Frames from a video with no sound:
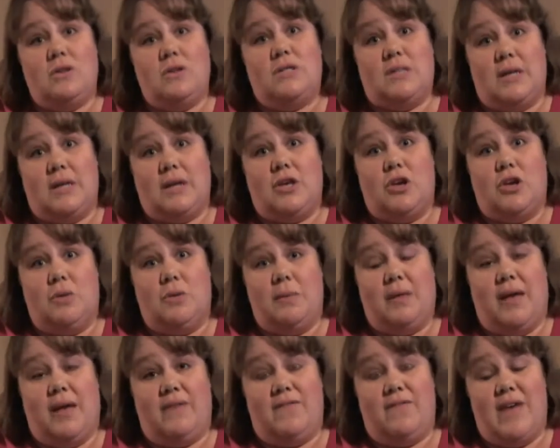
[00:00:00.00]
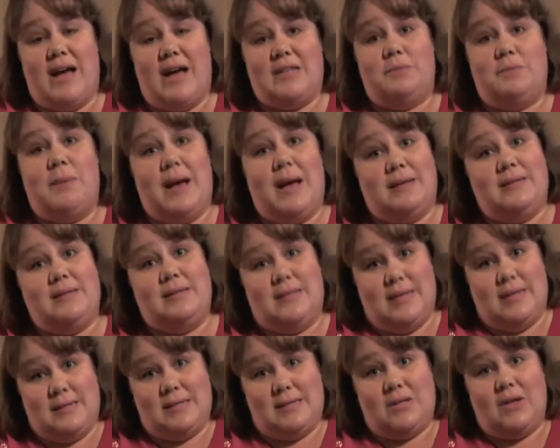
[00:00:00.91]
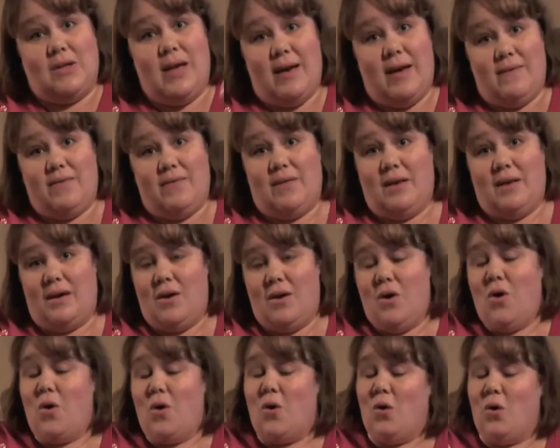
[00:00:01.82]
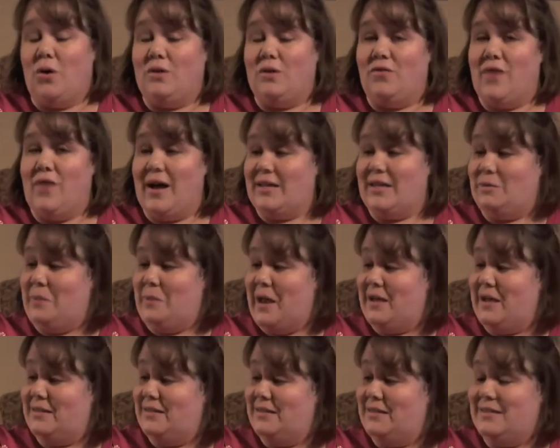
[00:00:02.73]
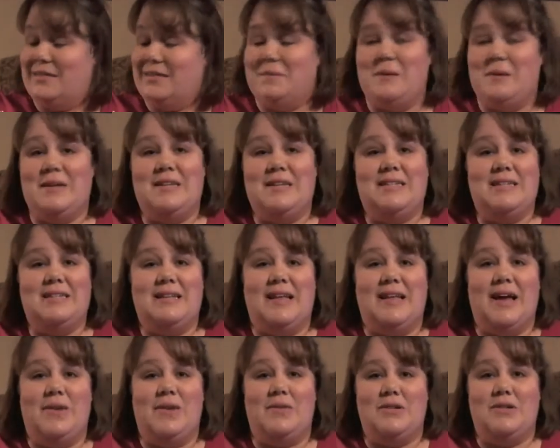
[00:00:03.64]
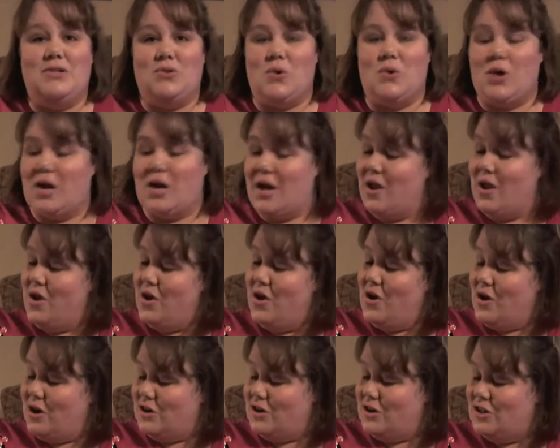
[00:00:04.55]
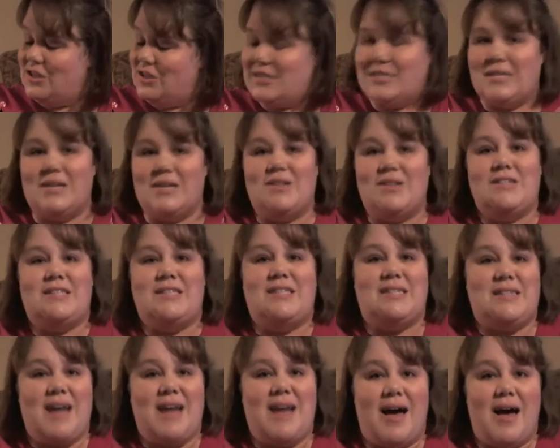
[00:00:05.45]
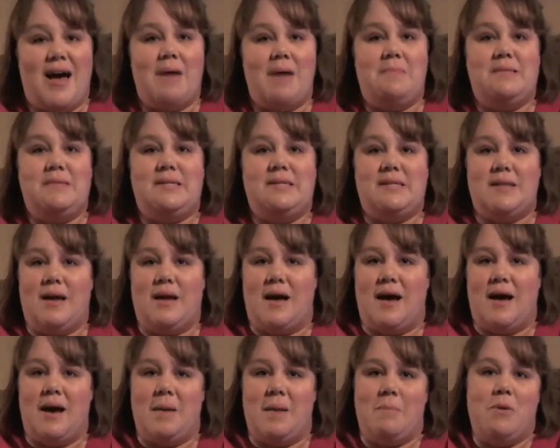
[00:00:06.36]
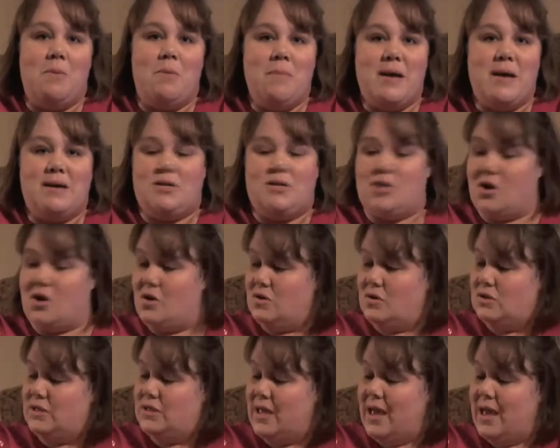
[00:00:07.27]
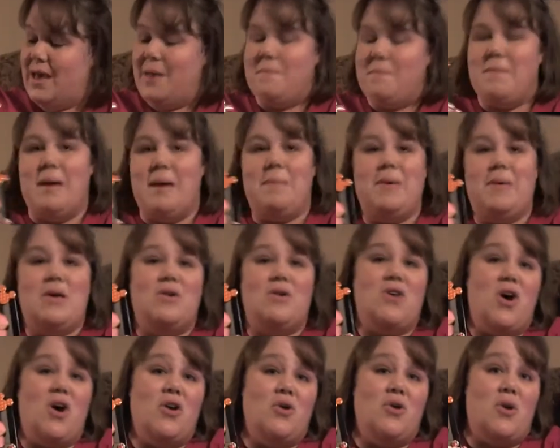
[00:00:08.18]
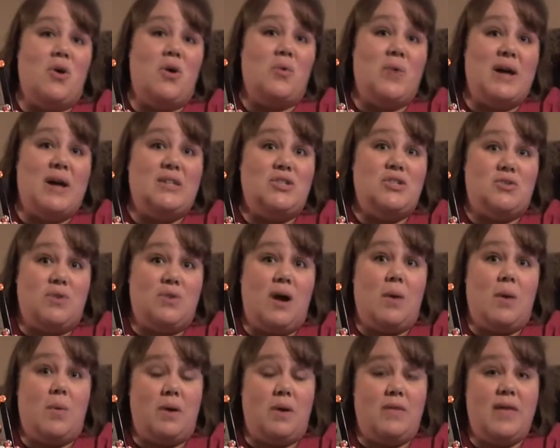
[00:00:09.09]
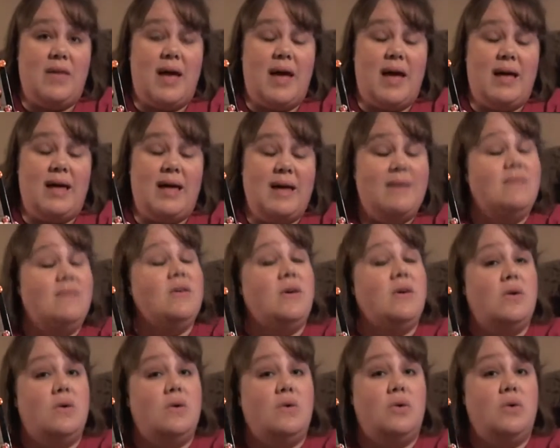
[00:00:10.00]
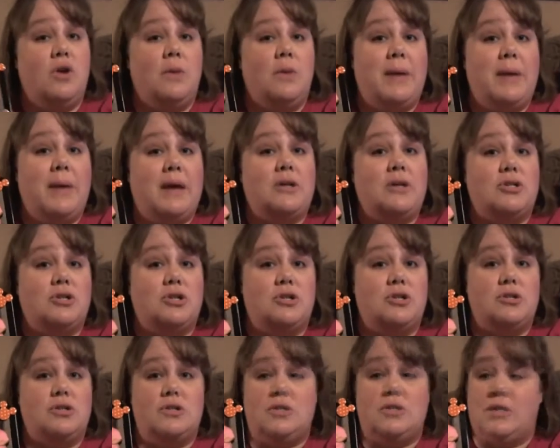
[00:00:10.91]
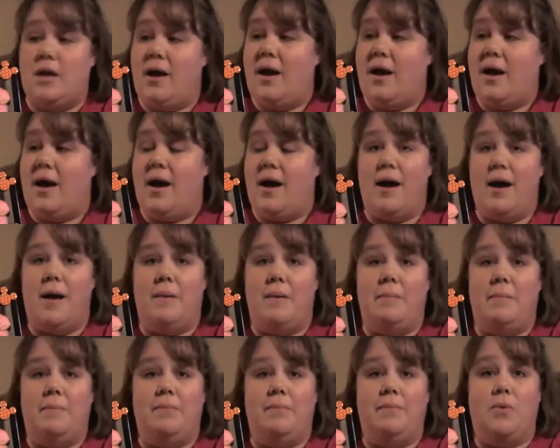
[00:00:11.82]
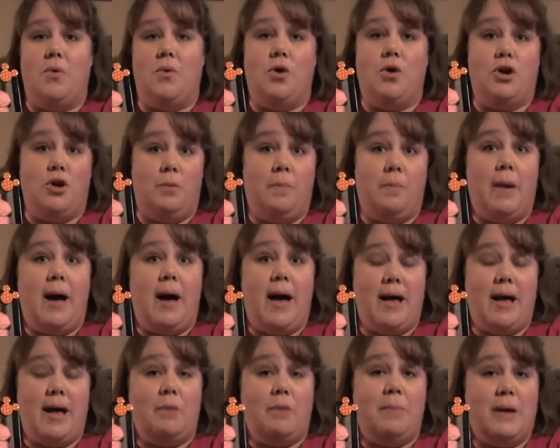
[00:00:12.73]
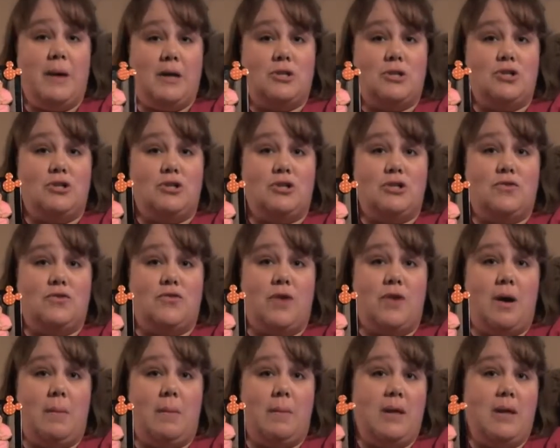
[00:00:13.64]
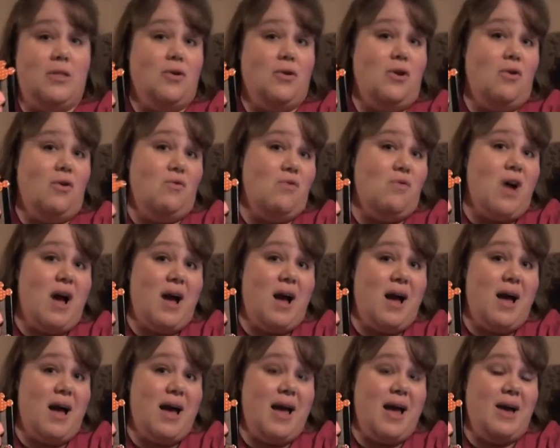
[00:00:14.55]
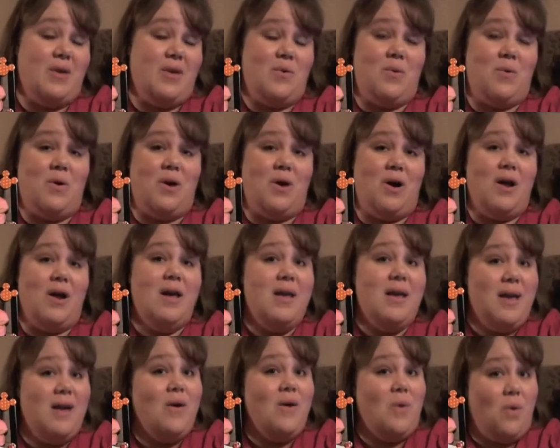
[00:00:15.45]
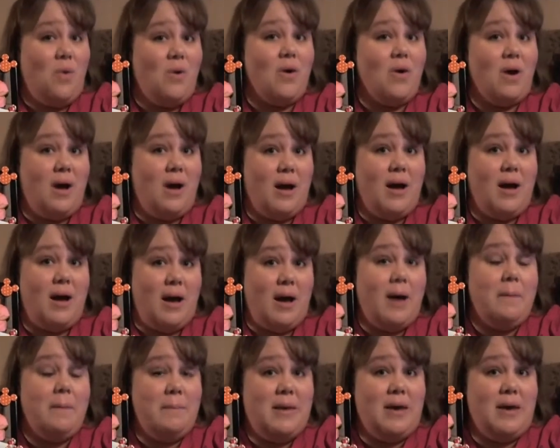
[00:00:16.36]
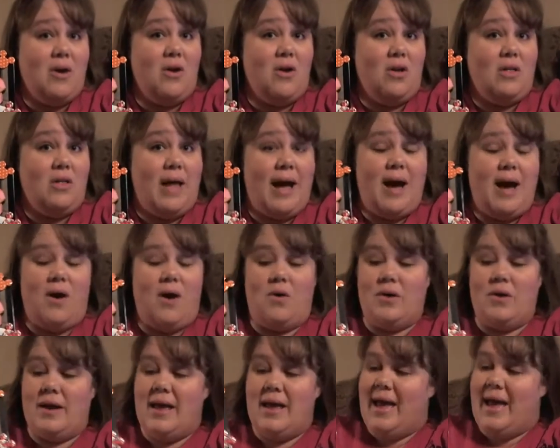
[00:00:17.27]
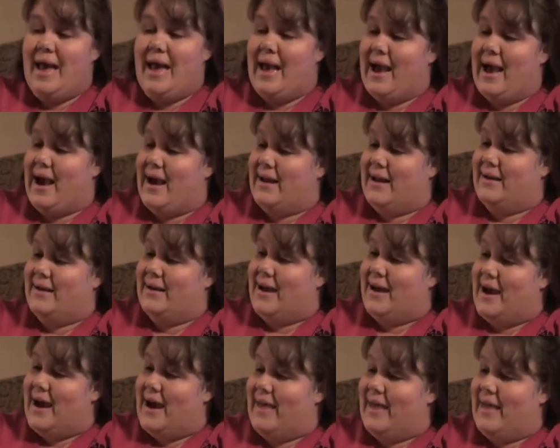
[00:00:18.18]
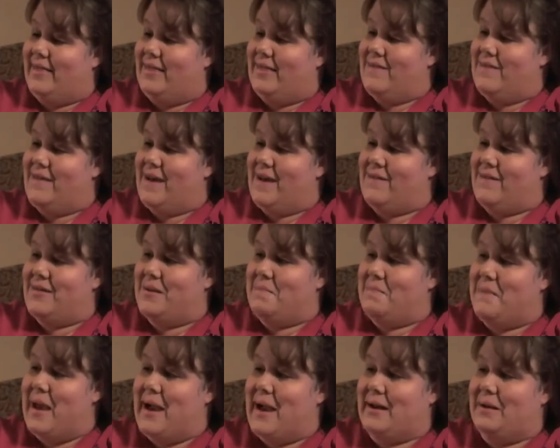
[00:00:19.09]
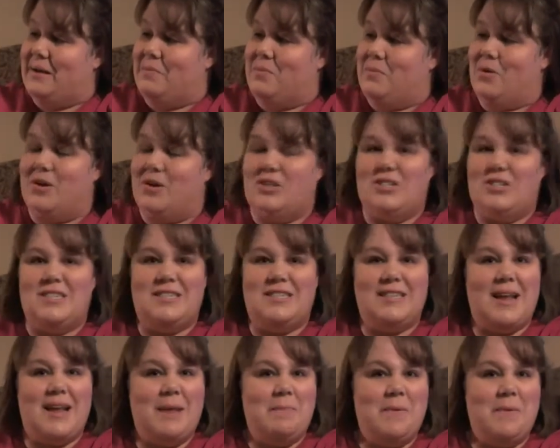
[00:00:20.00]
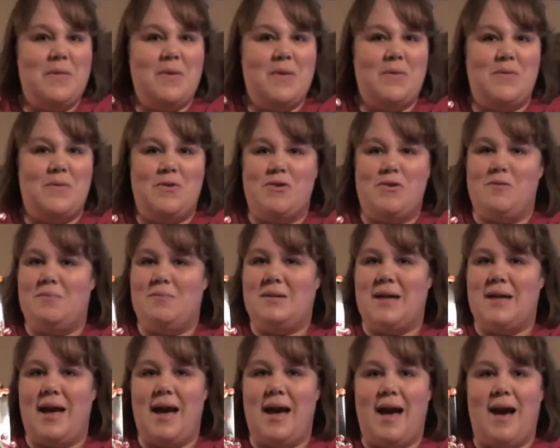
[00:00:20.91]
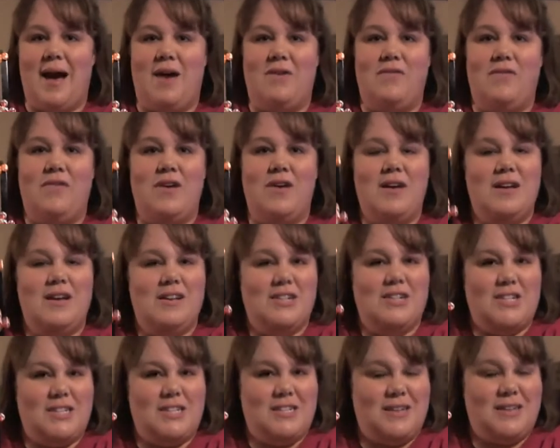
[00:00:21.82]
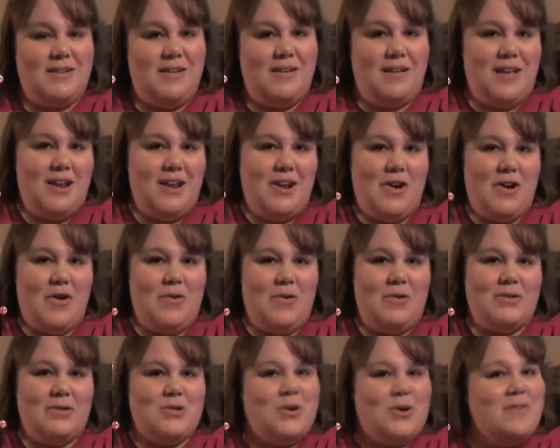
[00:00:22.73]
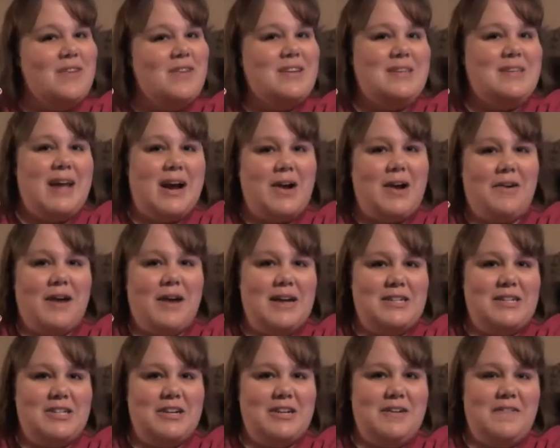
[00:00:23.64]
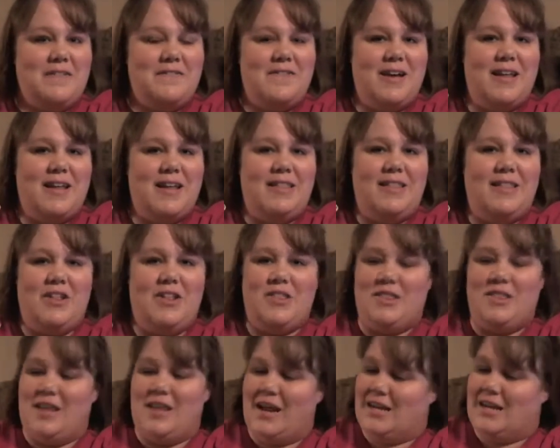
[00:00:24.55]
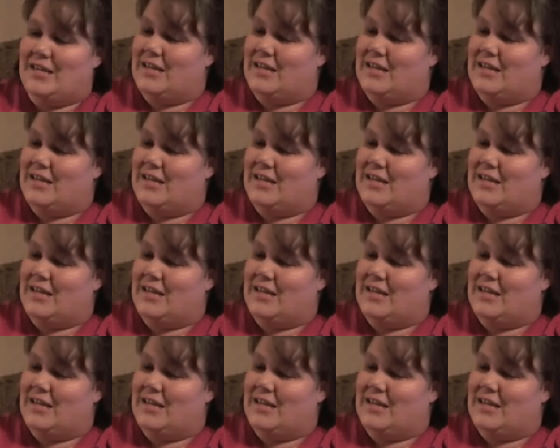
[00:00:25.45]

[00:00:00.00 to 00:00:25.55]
to accumulate fast passes. They still have the old fast pass system at Disneyland Resort, or just little stubs, mementos. Maybe you go to a restaurant where they give you your pictures, or you buy your pictures from either a ride or a meal out. And I love having a magnet board just set up in the room to have just, you know, sort of a decoration, a fun little thing